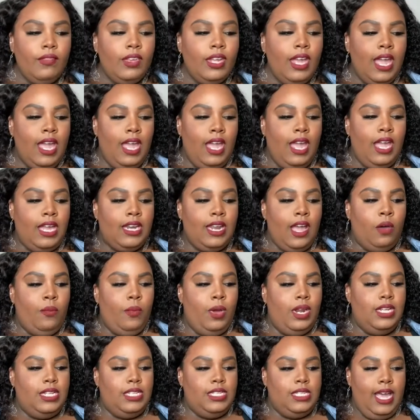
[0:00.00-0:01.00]
And I
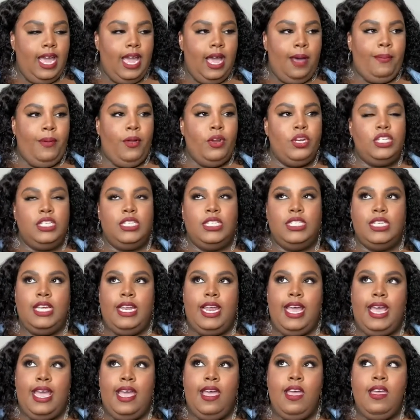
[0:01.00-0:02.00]
wanna say I purchased it
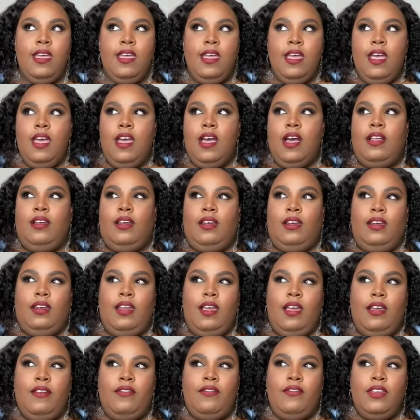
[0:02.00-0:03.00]
at
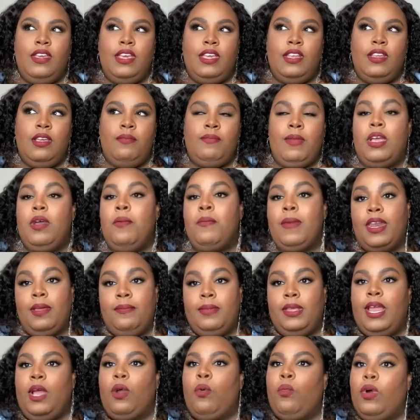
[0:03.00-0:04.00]
11, it might, it might have
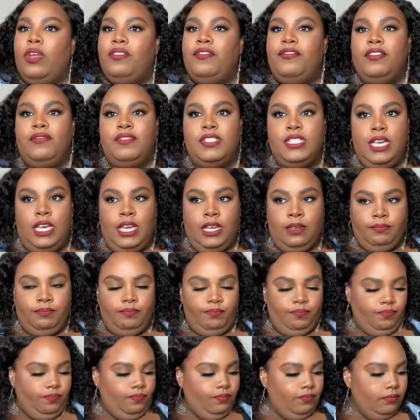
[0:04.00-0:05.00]
been like 1.15
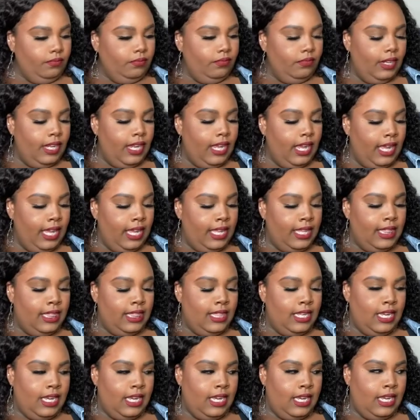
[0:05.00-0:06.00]
in
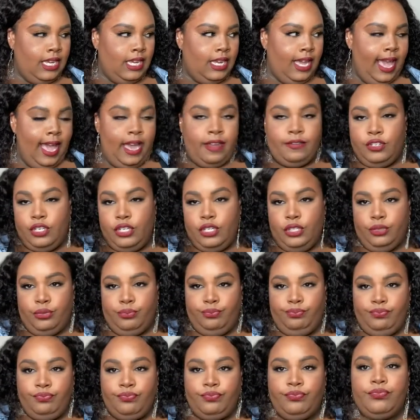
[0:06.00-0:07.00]
the
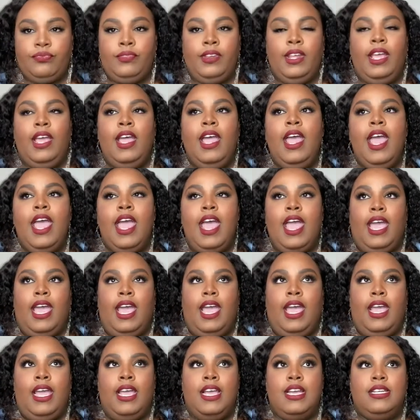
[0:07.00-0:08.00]
afternoon
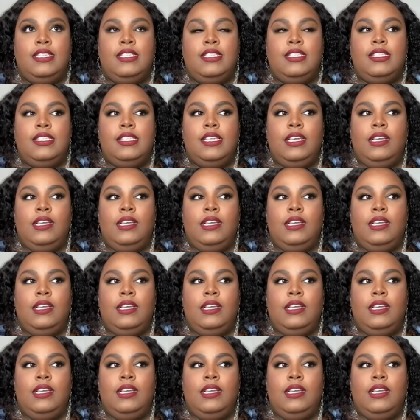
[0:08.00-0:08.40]
and